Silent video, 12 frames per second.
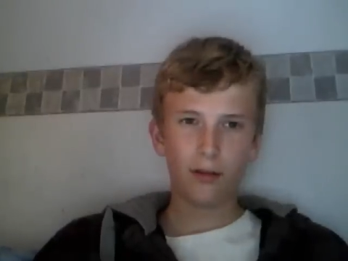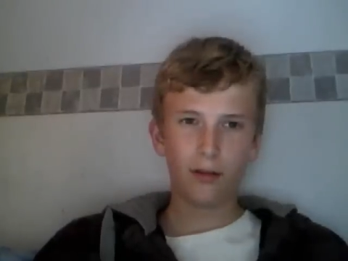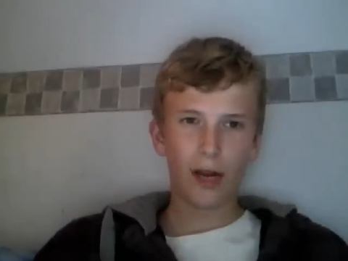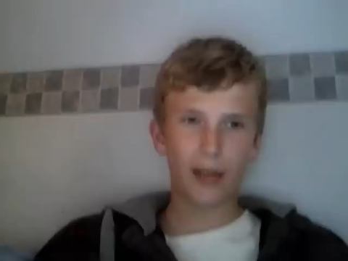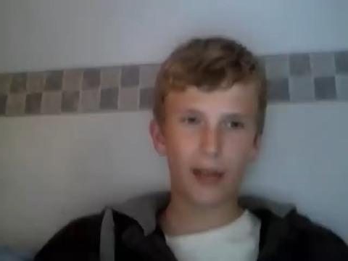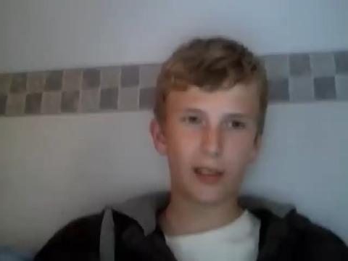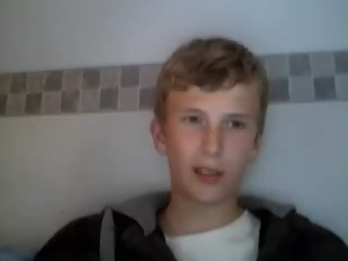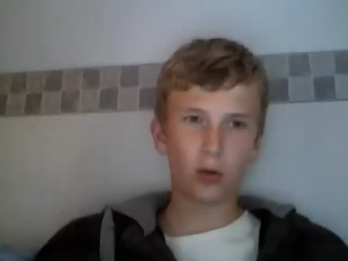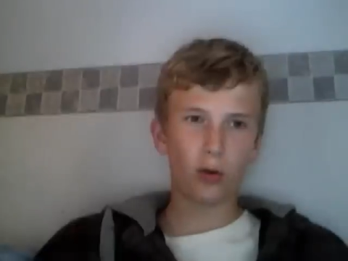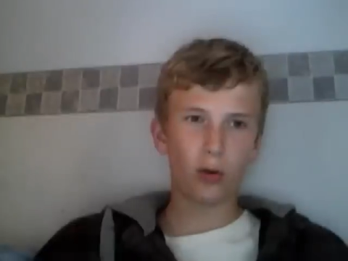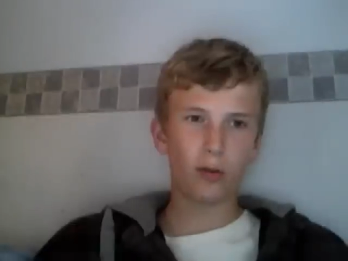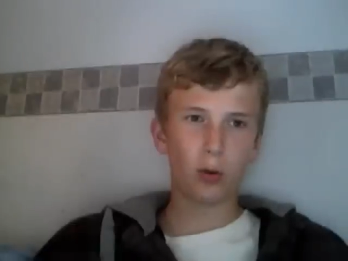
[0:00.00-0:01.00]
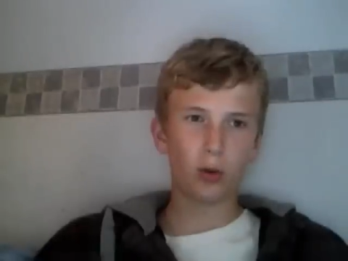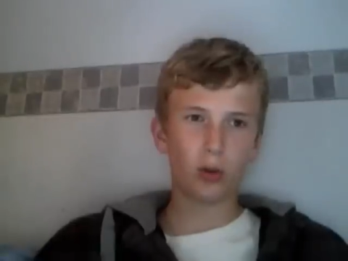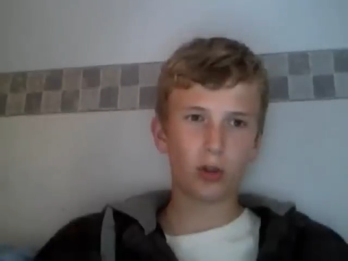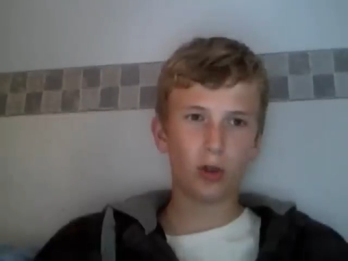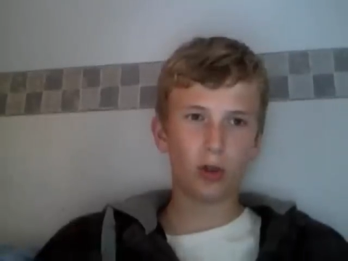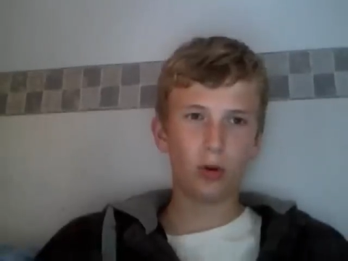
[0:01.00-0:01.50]
Nani scored for
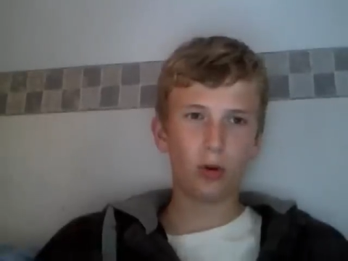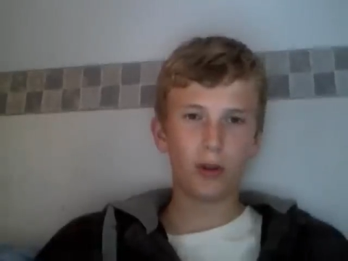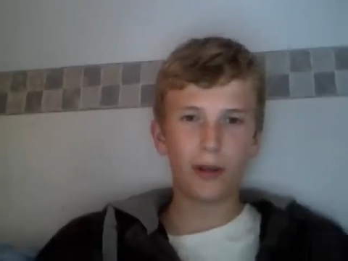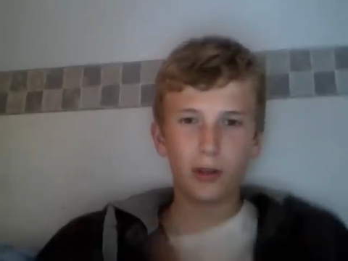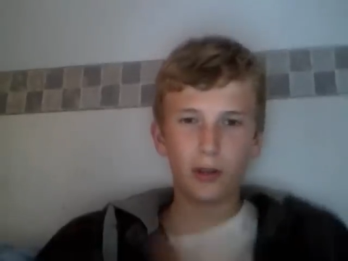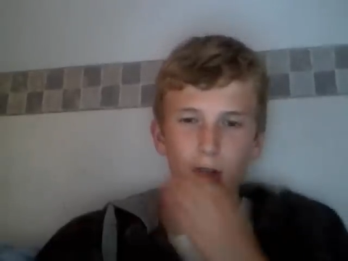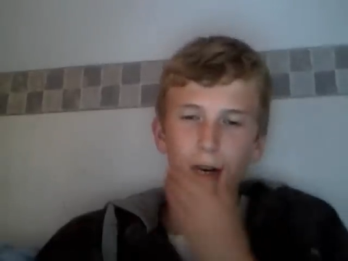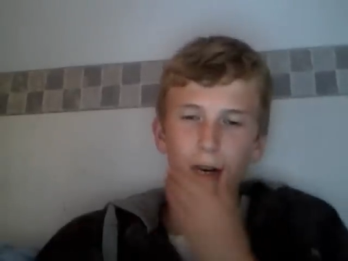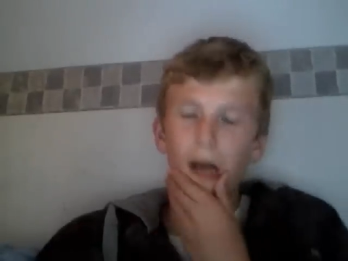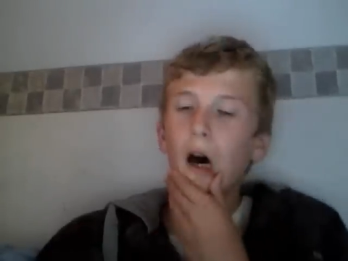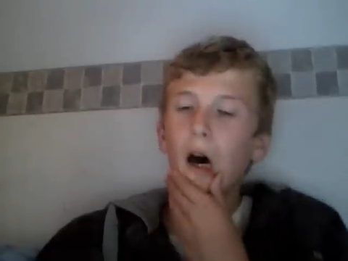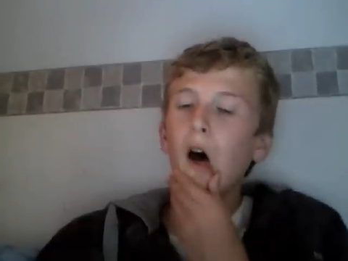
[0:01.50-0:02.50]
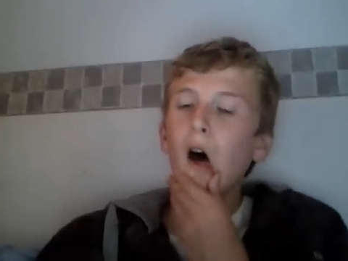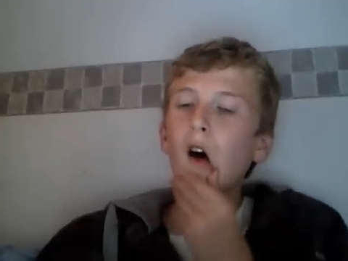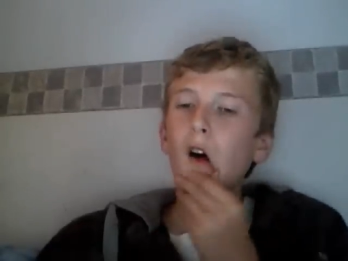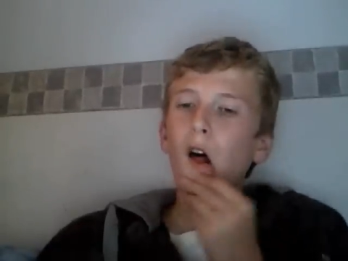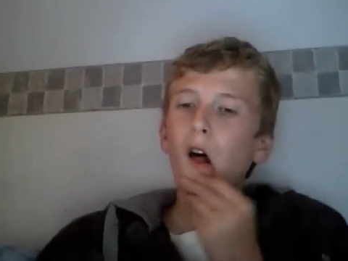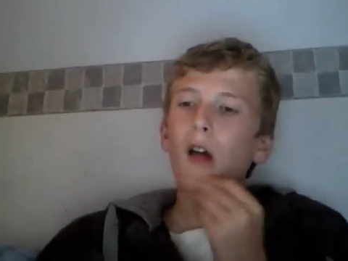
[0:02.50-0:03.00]
Portugal. It was
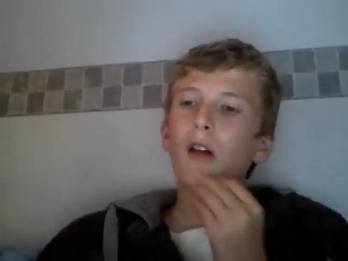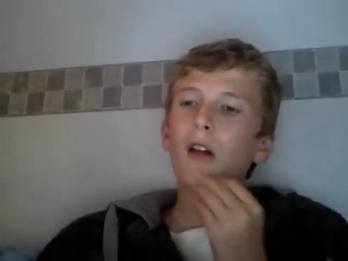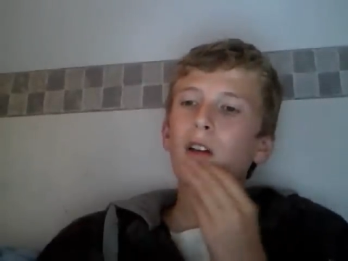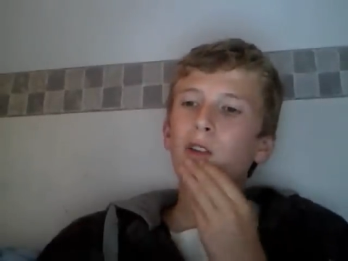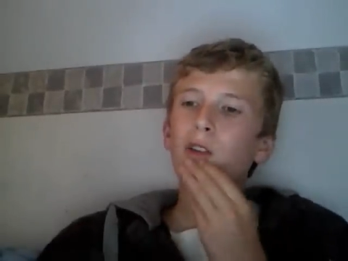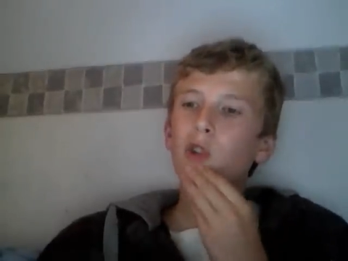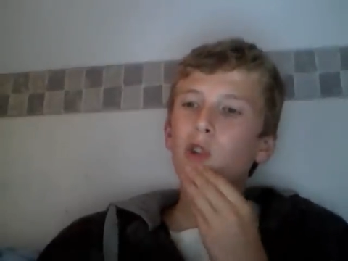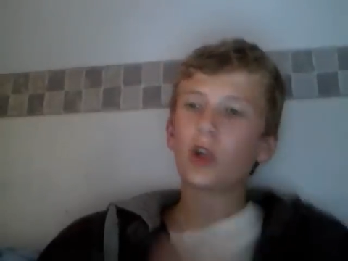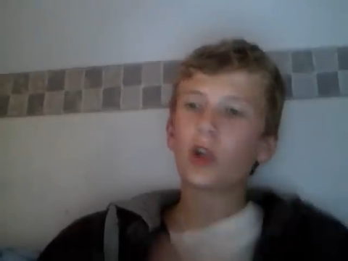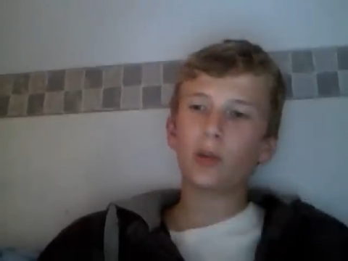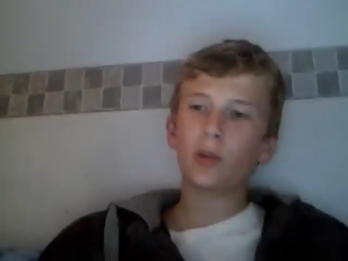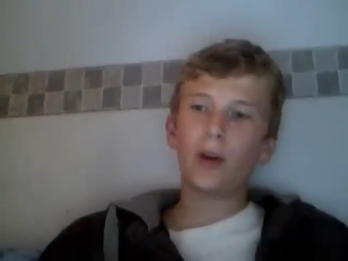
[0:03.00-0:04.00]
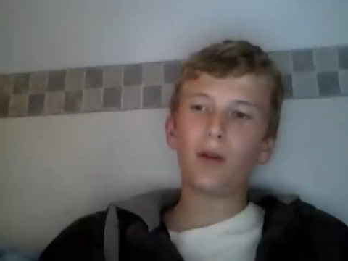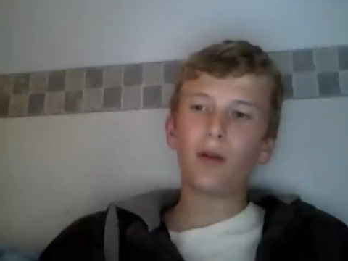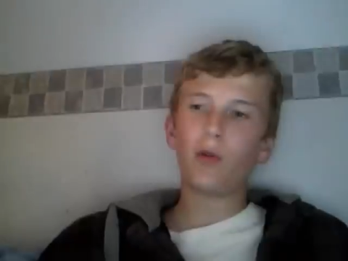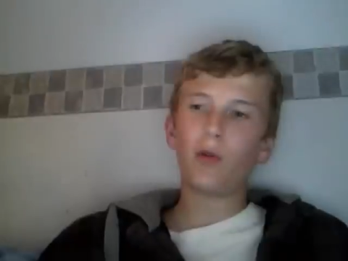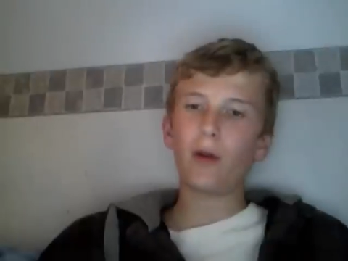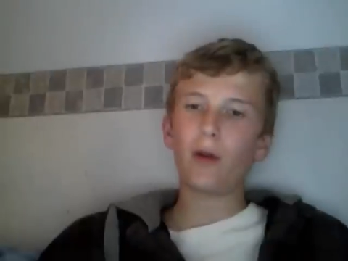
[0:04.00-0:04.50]
a shock to me. I
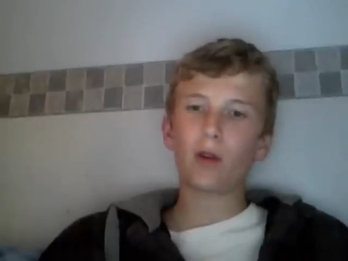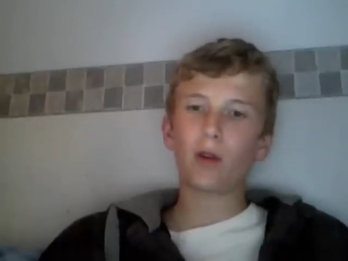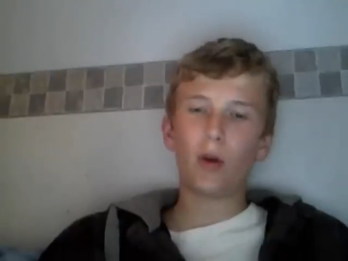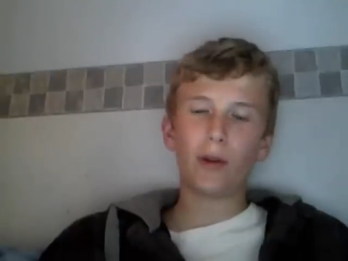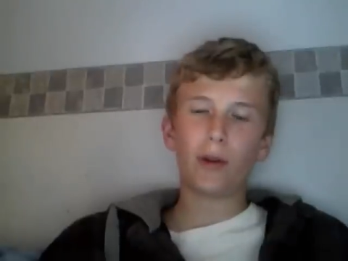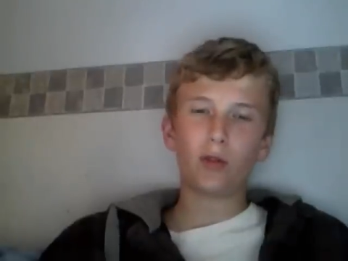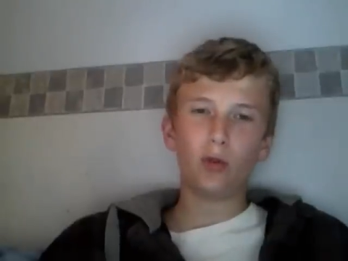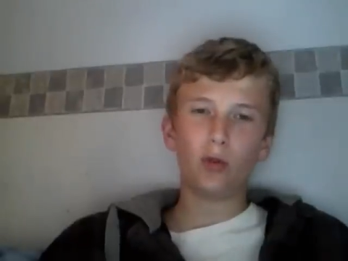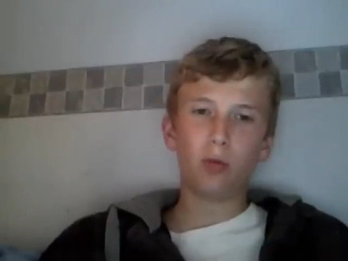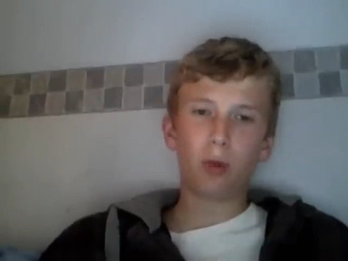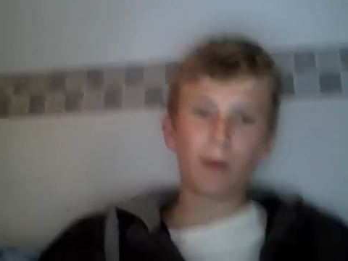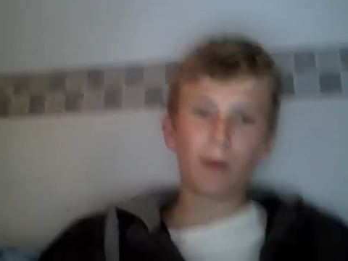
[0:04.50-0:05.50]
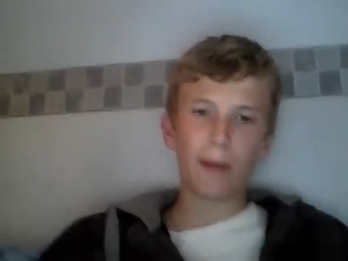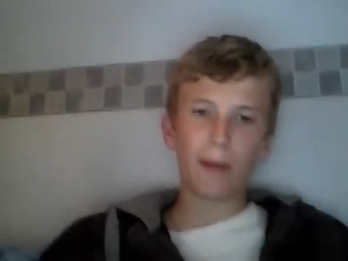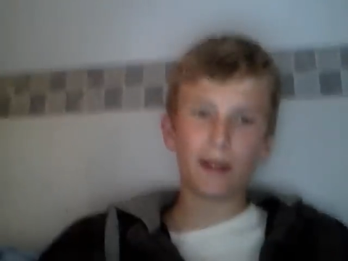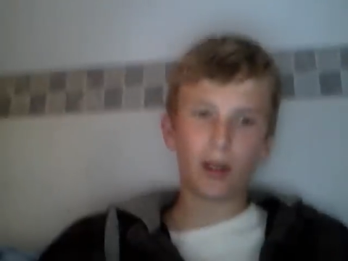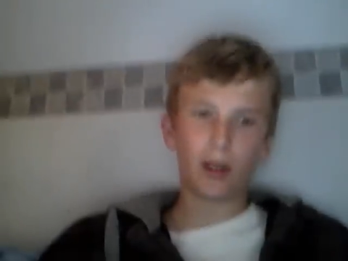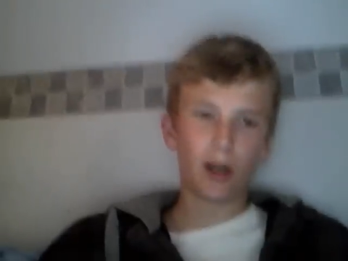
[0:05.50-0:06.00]
thought they were going to probably
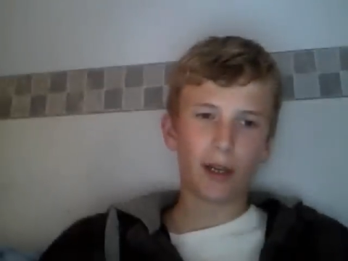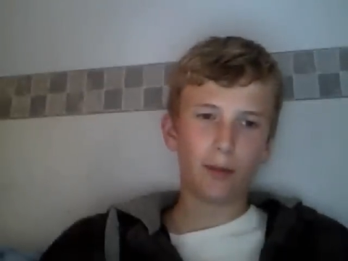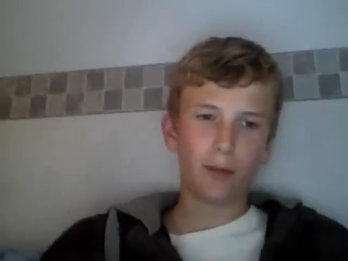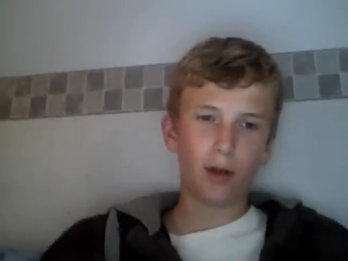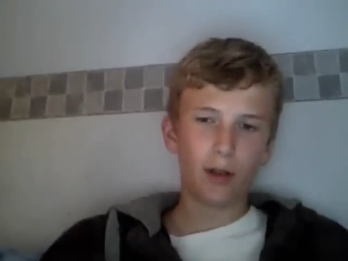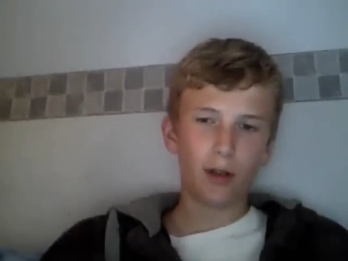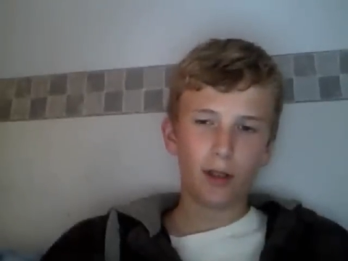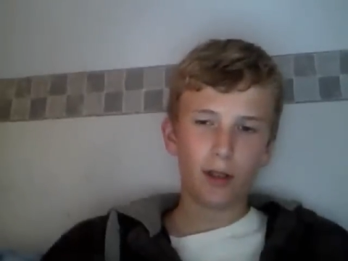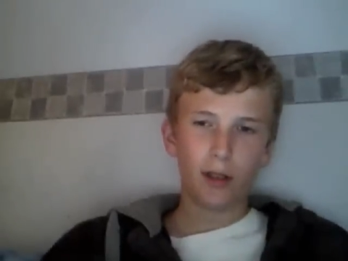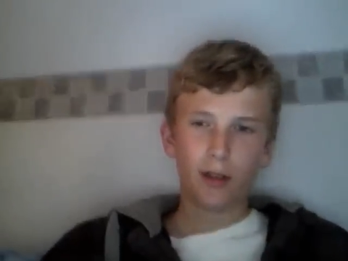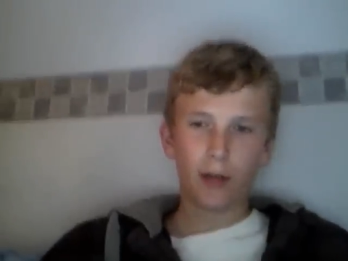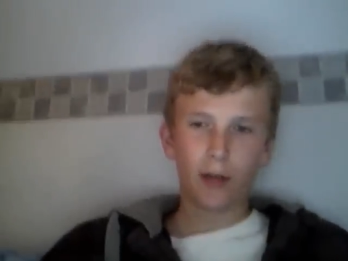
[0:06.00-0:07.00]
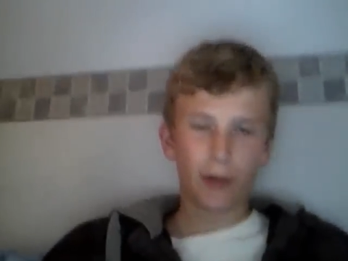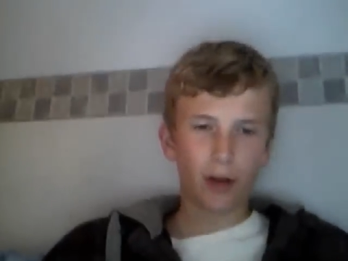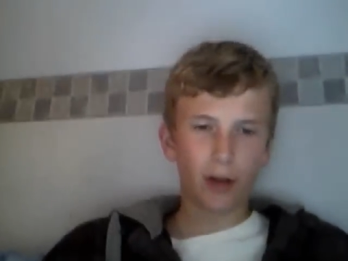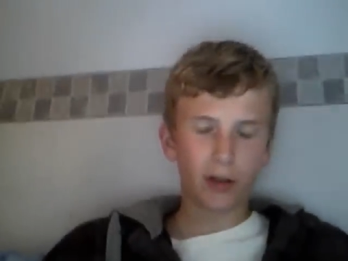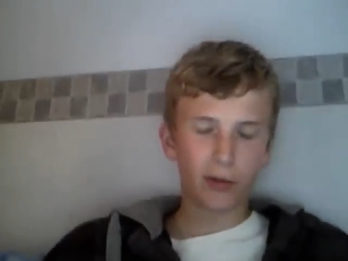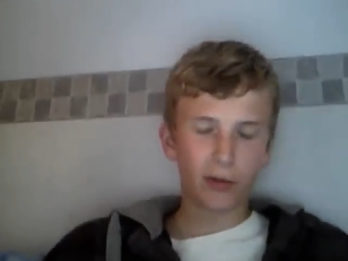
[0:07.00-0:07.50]
beat Turkey, but there we
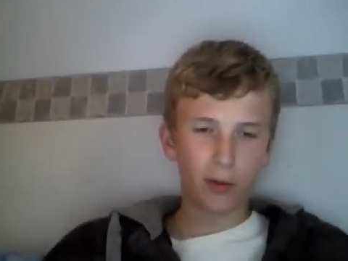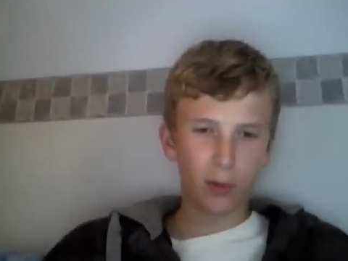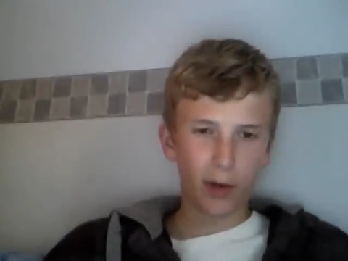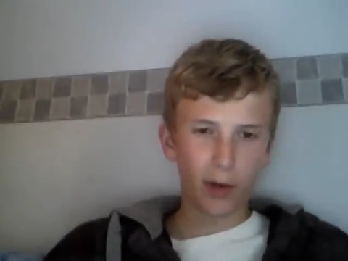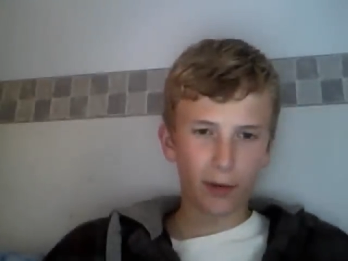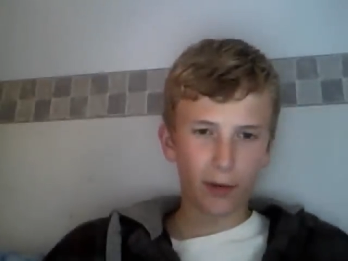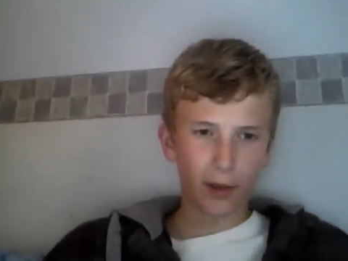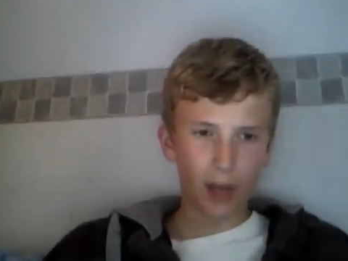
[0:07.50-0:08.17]
go, it's football, anything